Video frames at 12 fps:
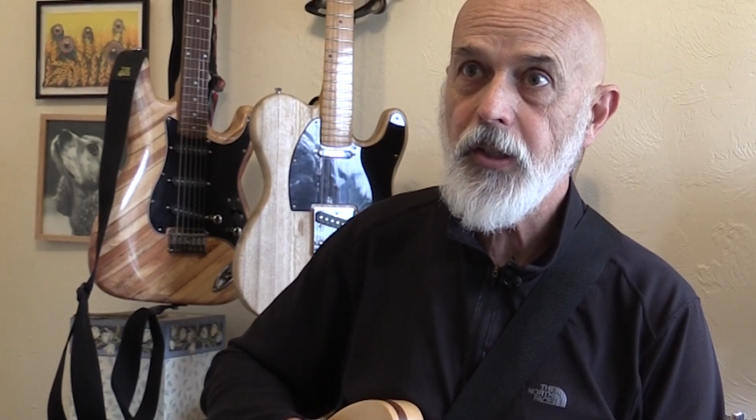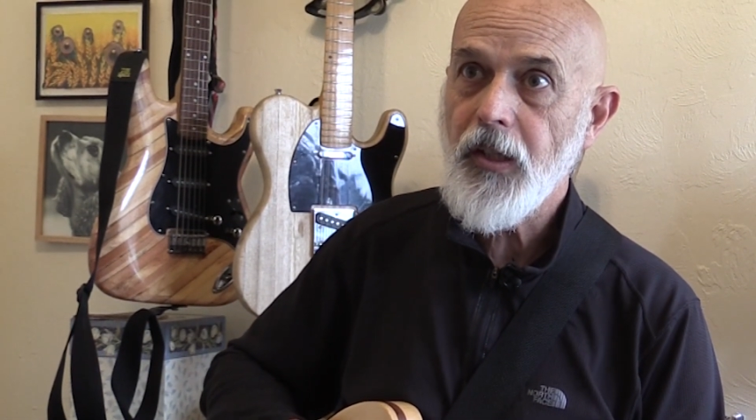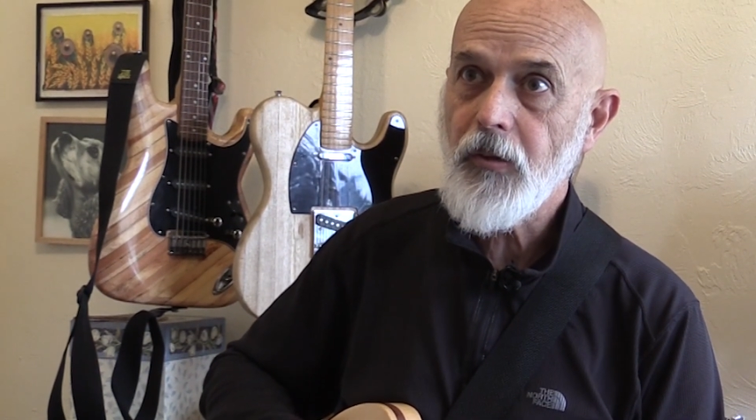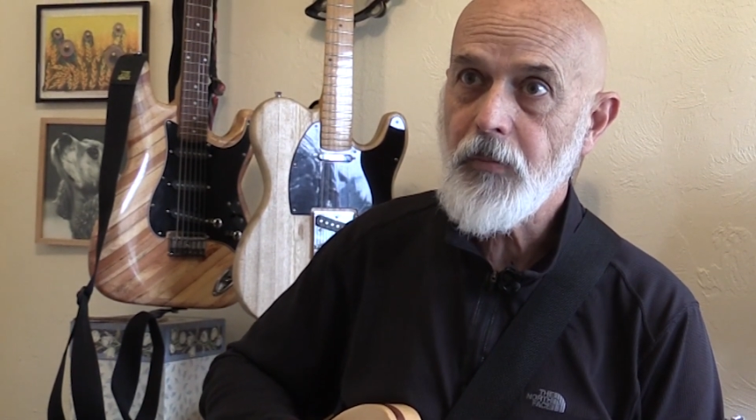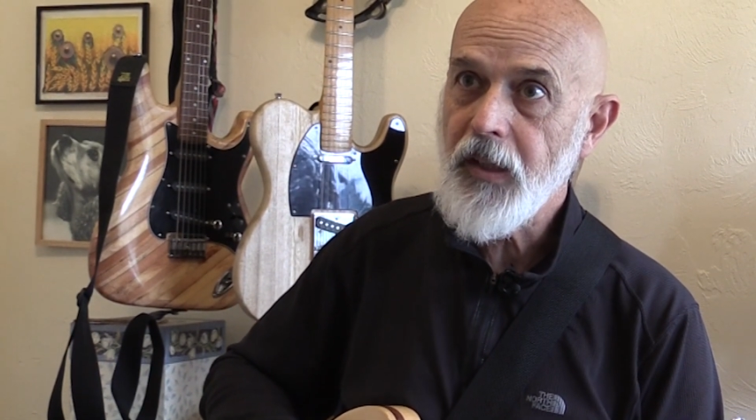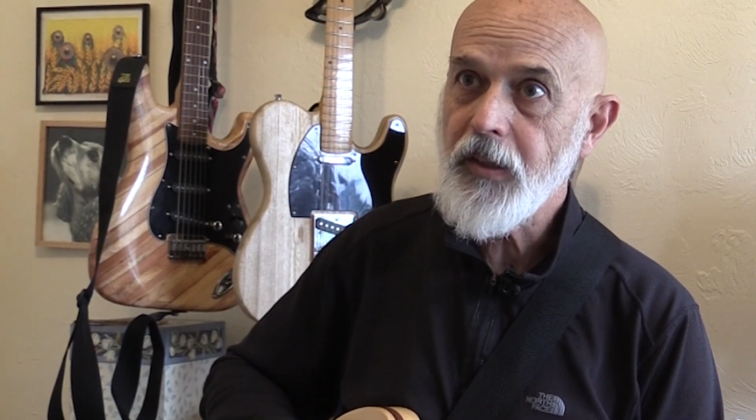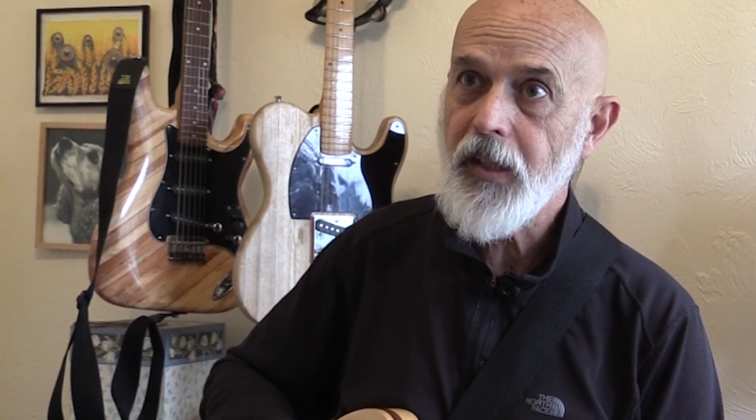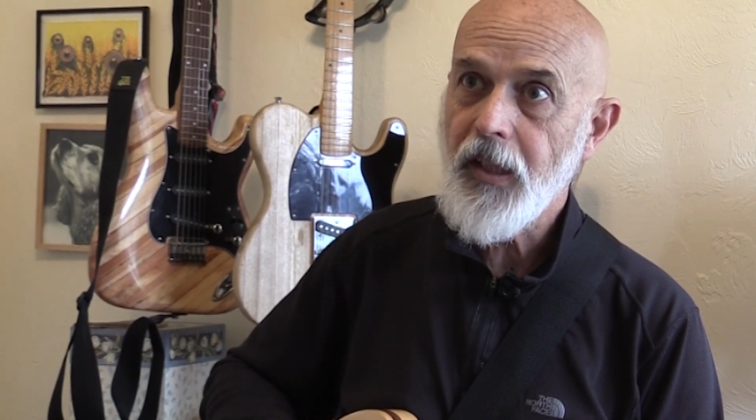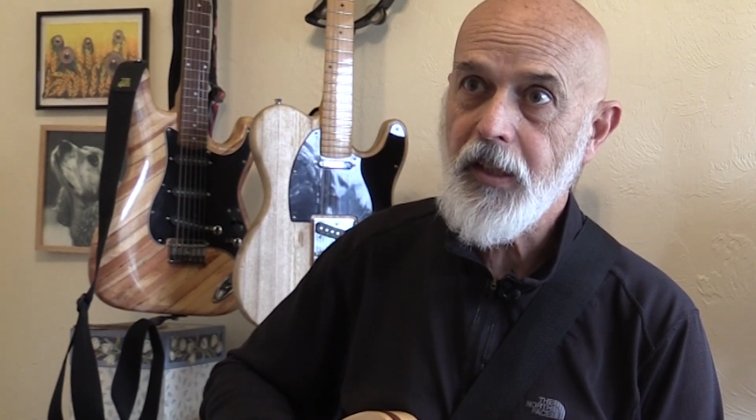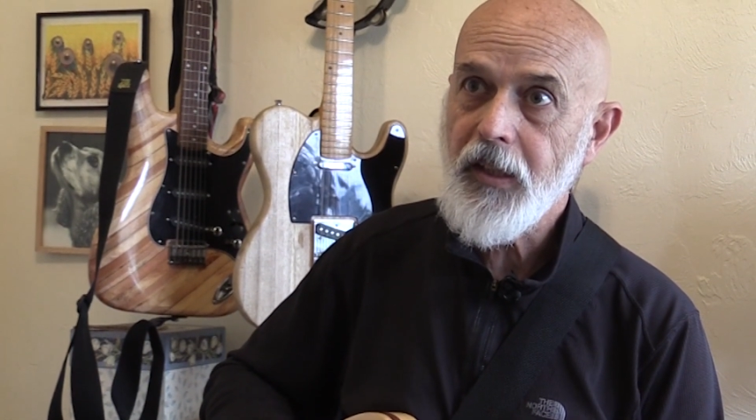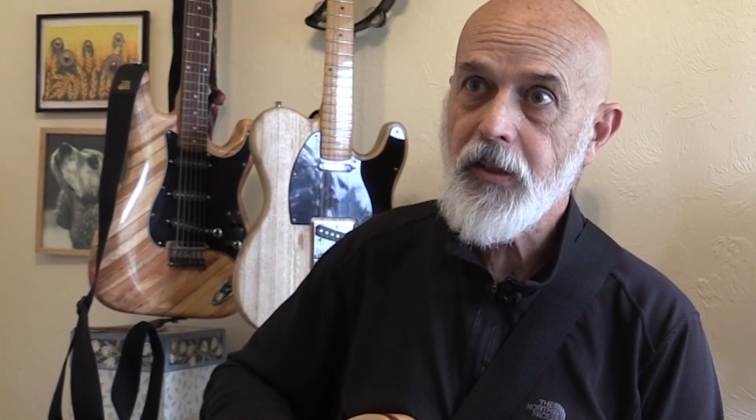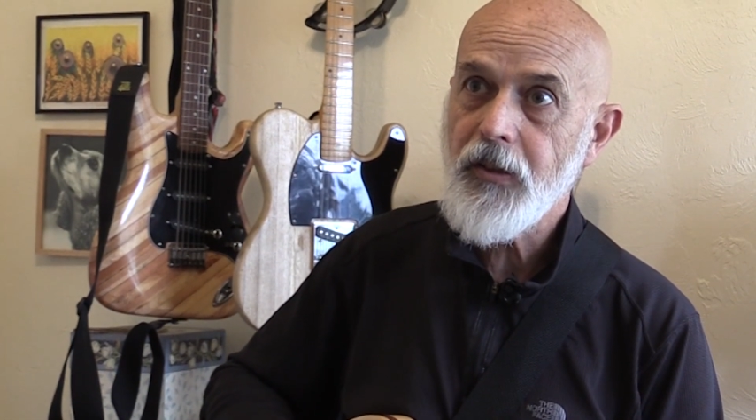that'll mean that I
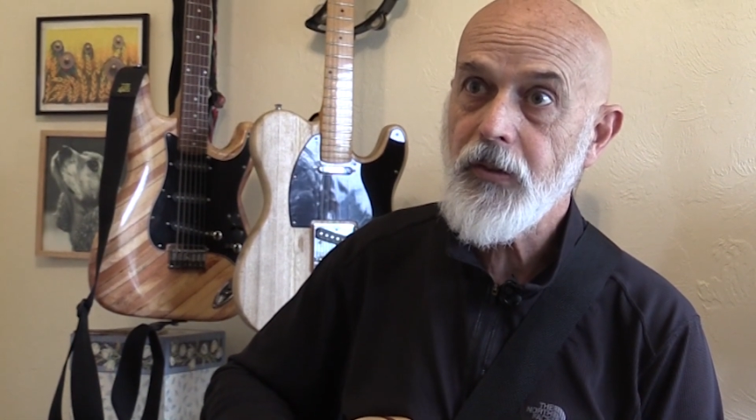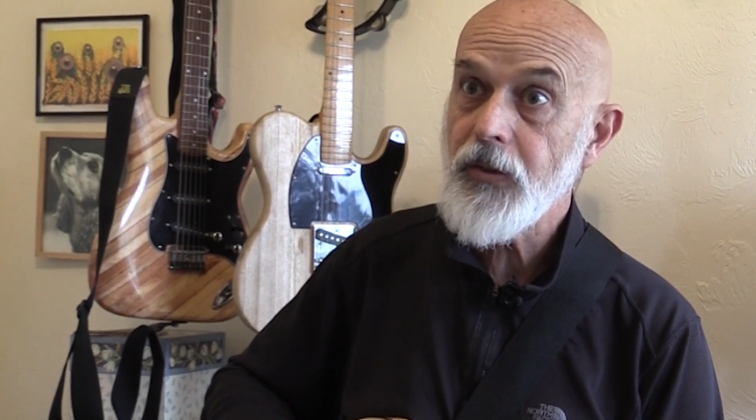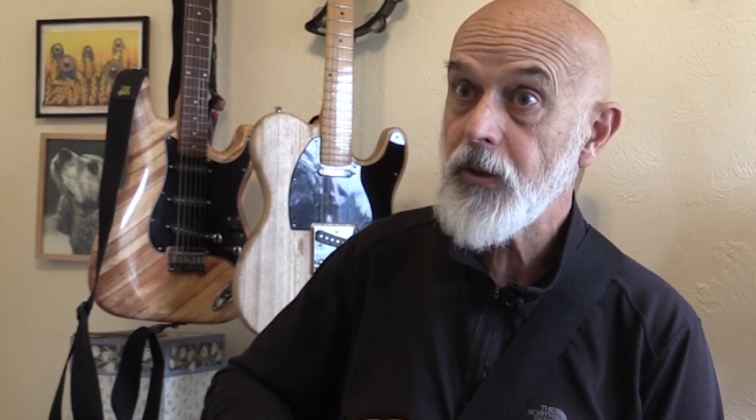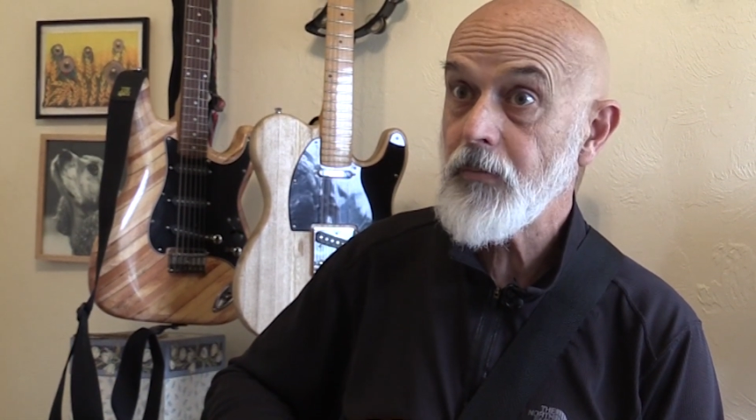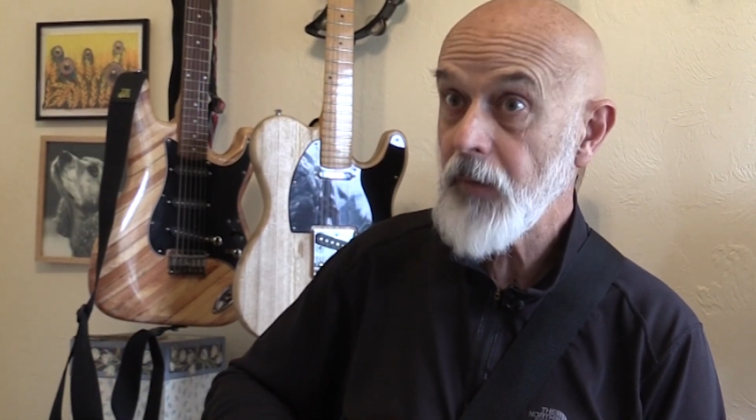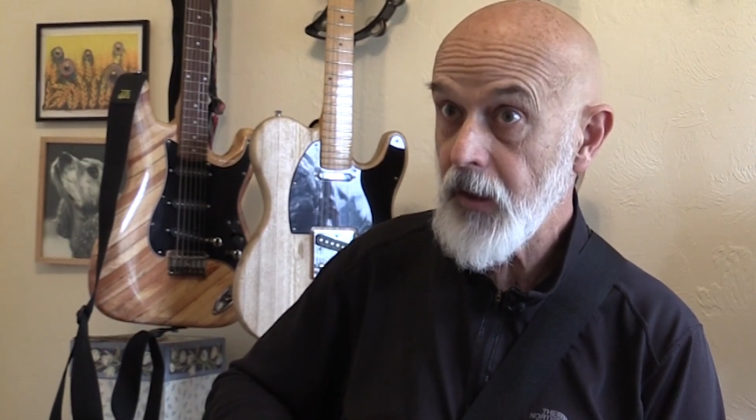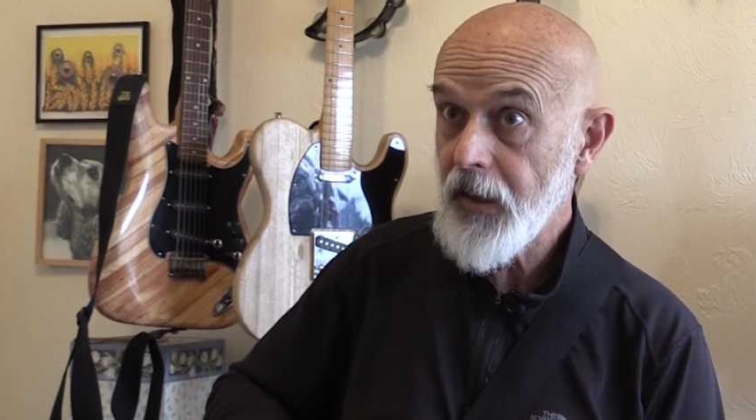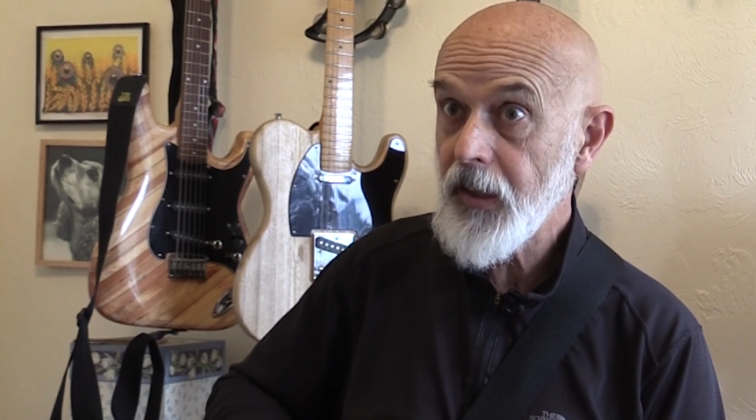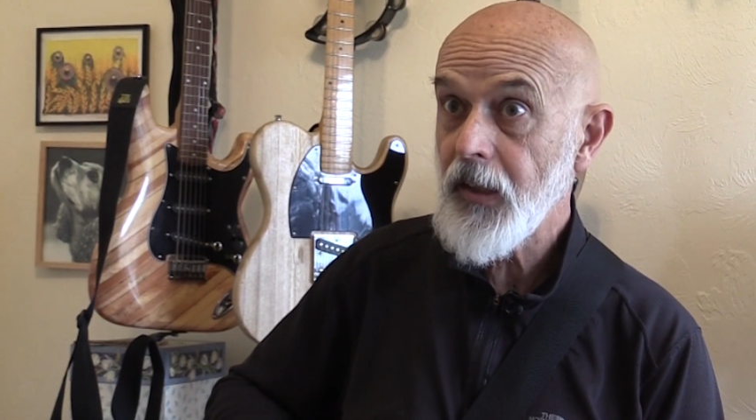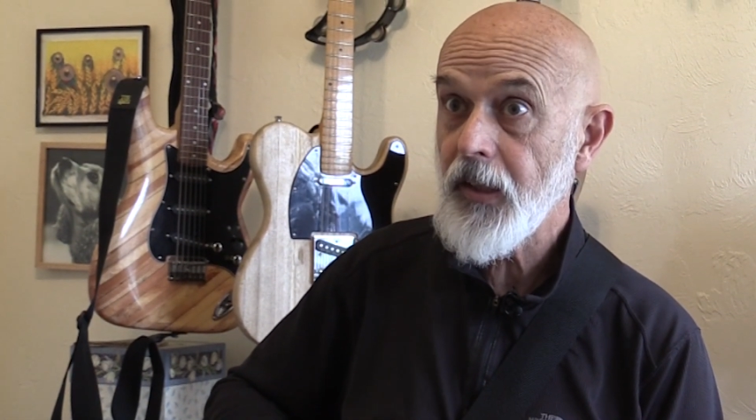need to do some milling,